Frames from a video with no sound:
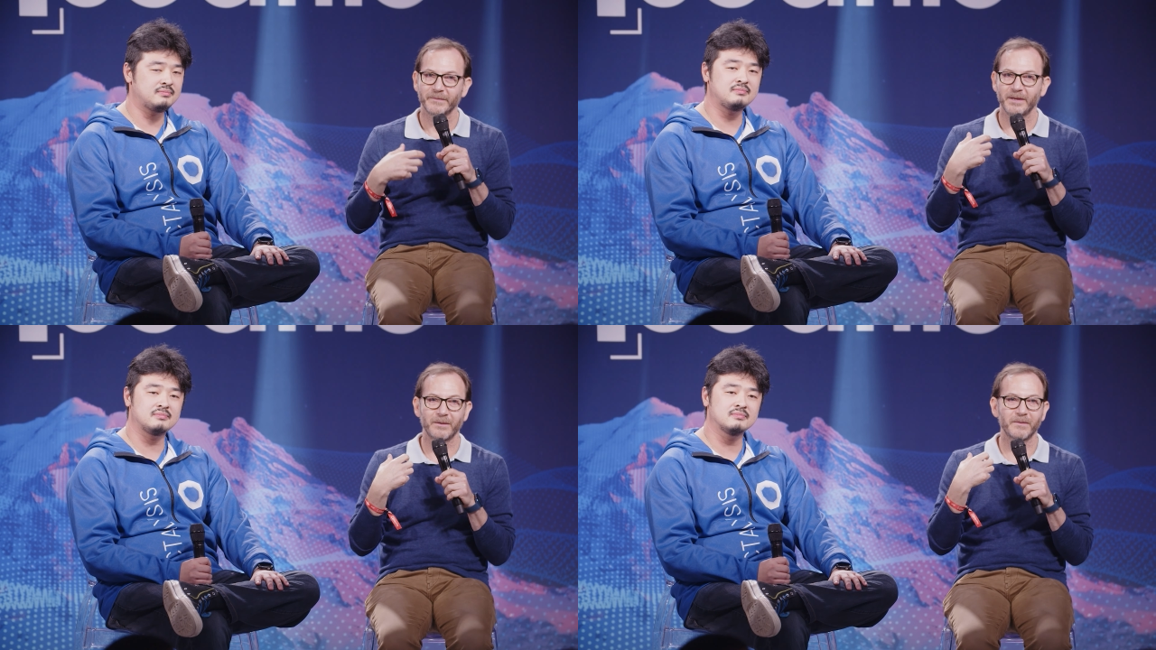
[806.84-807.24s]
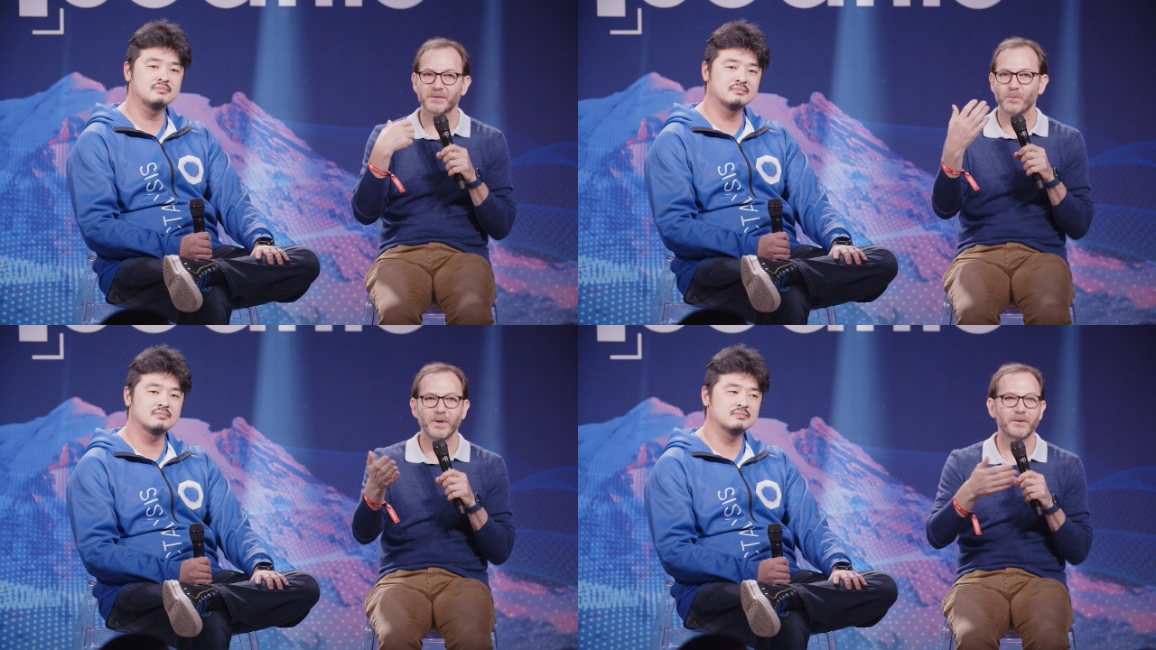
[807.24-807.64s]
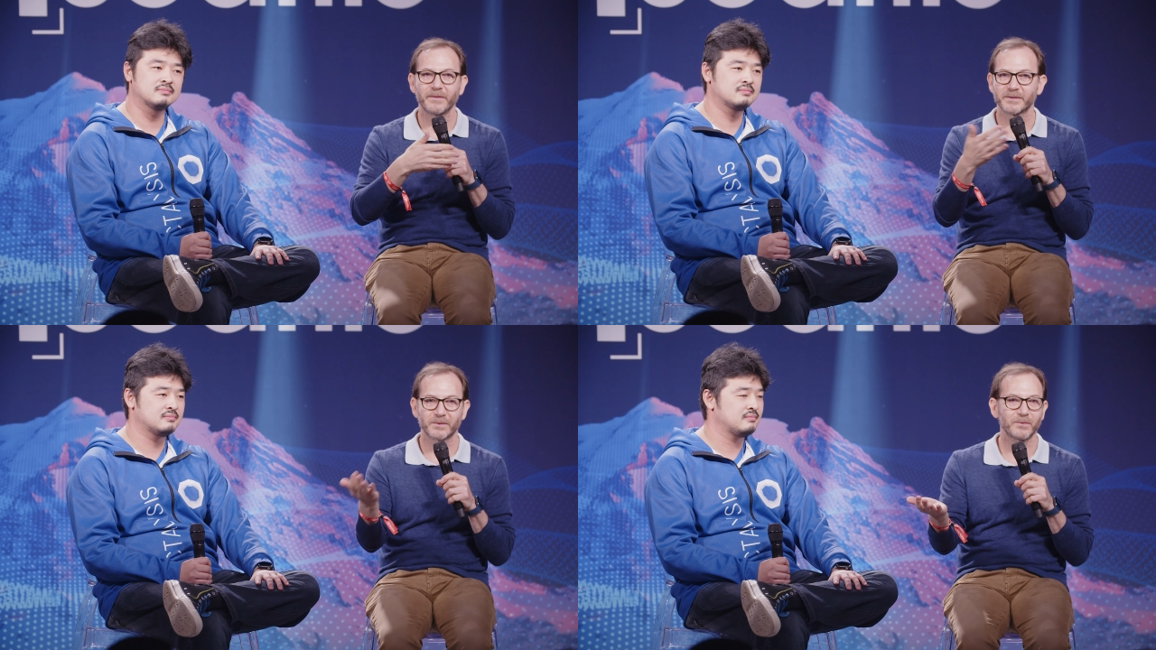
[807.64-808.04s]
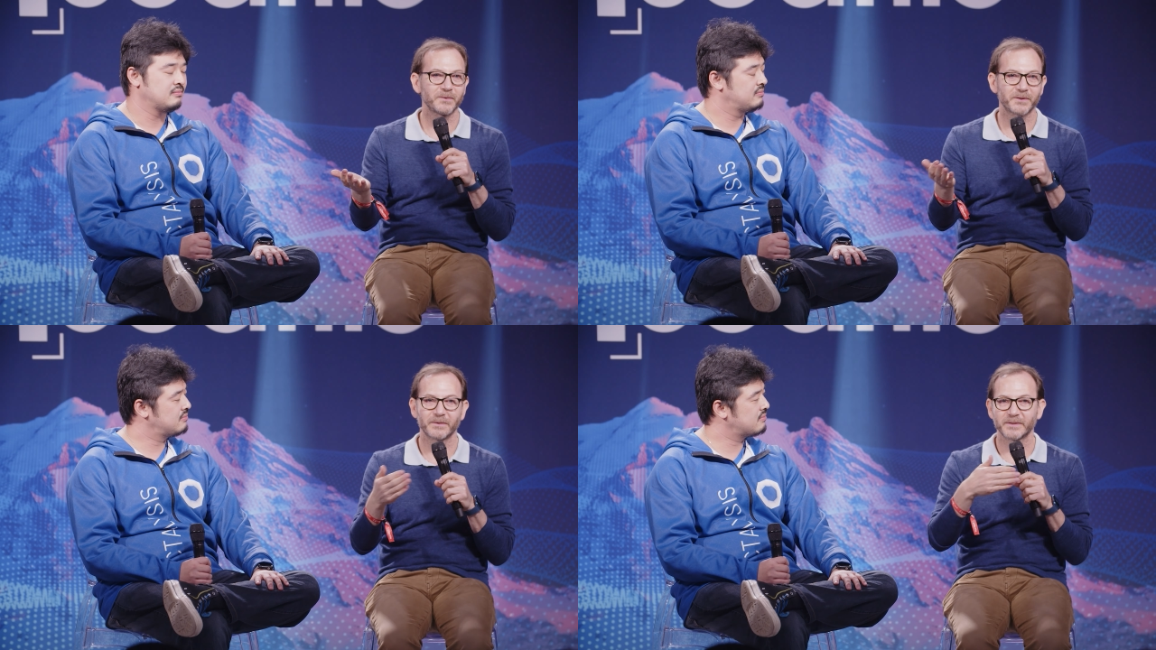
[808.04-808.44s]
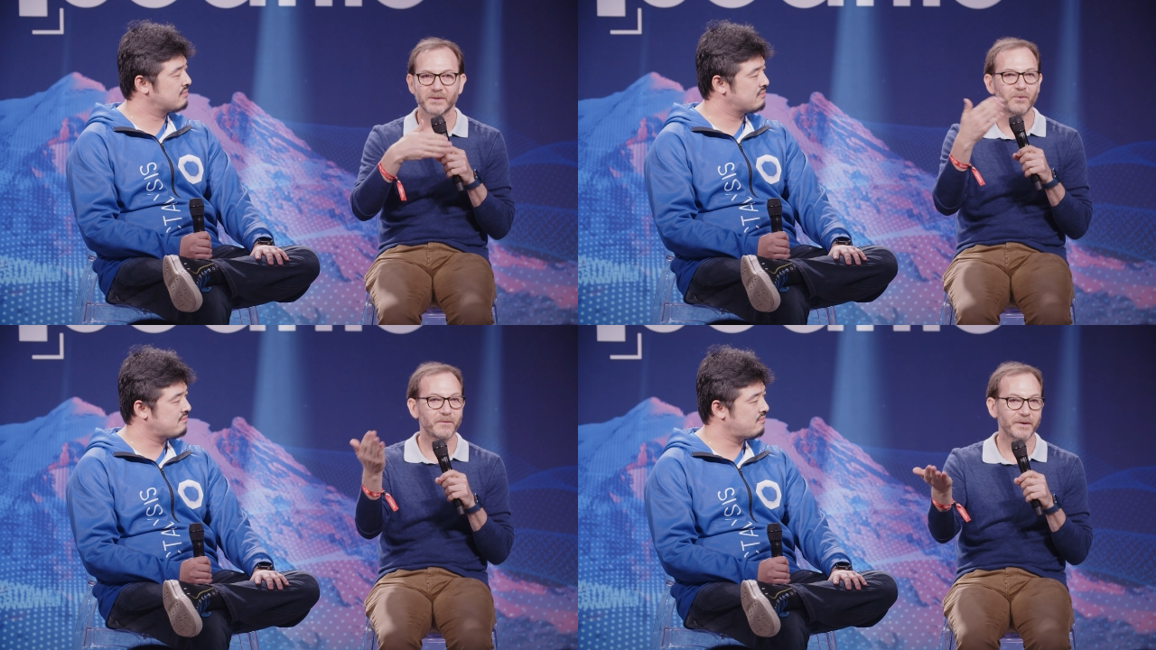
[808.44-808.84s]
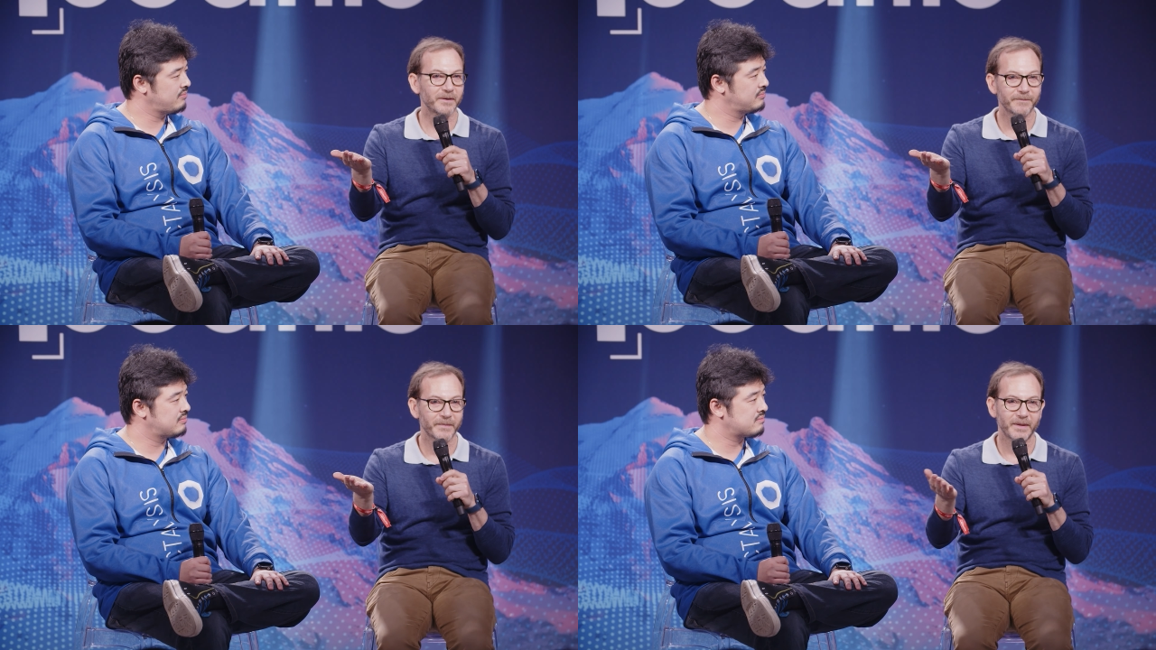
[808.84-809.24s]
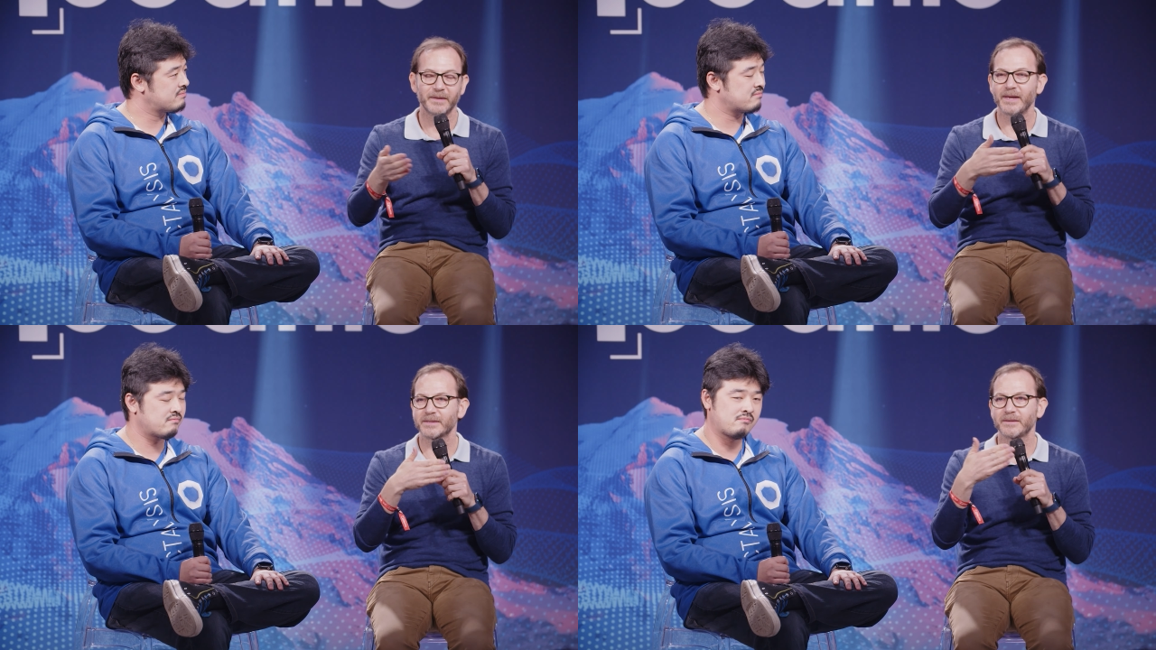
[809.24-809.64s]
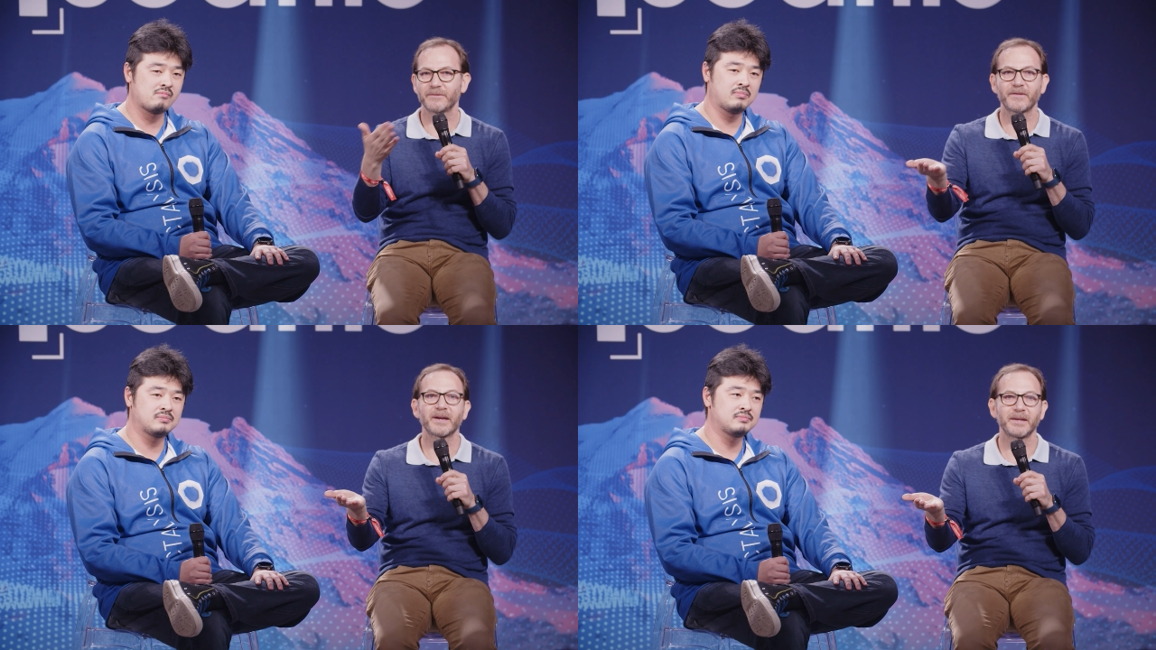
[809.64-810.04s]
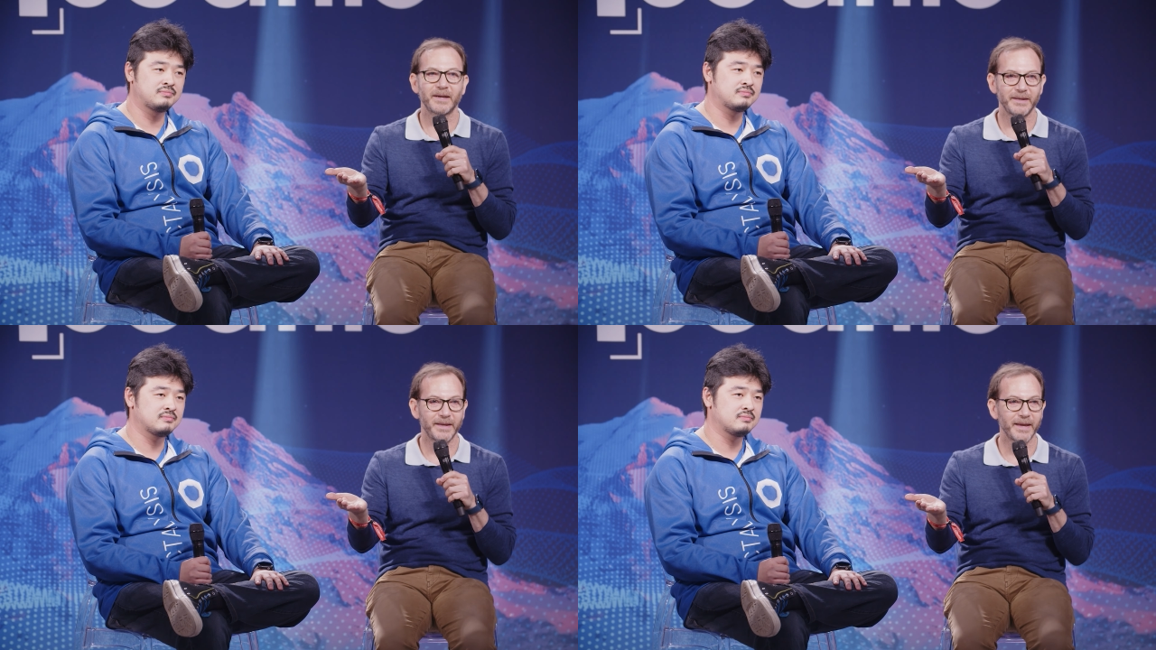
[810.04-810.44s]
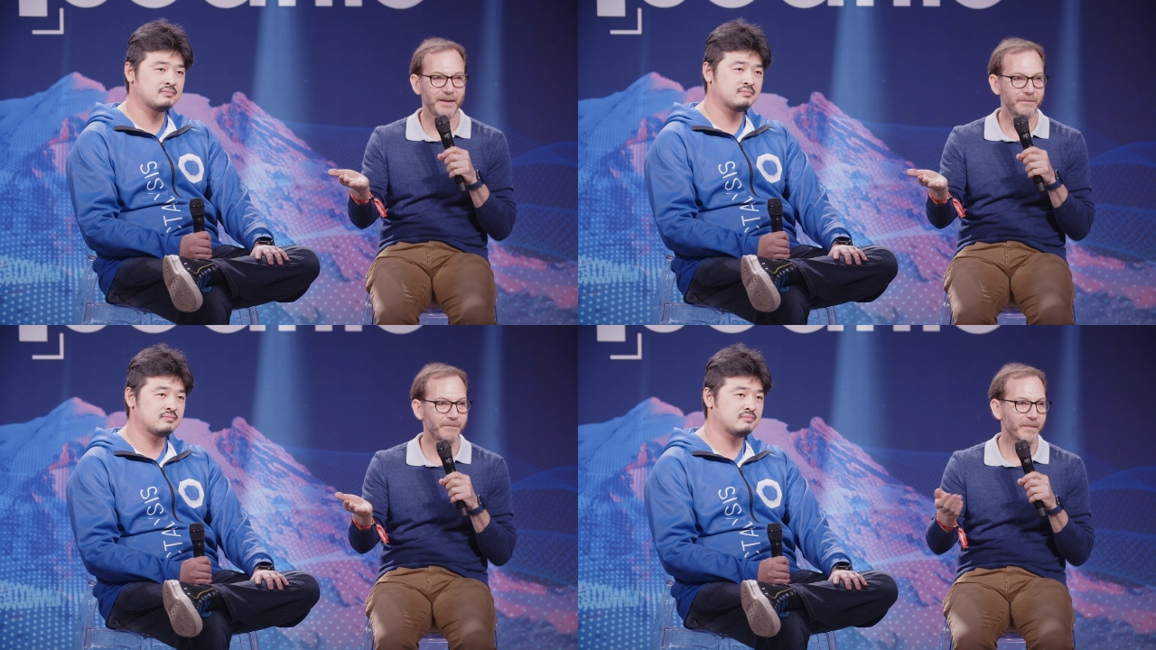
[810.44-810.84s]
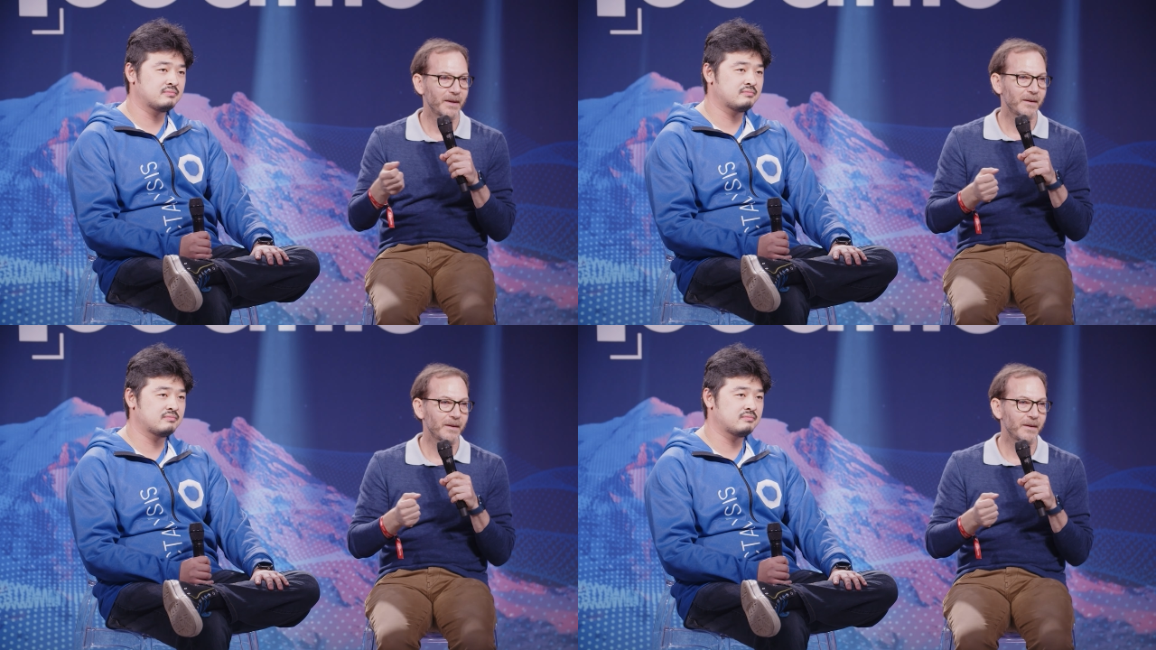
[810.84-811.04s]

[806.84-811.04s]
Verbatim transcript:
Speaker 1: you know, there's a winner, there's a loser, it's over. And that's a finite game.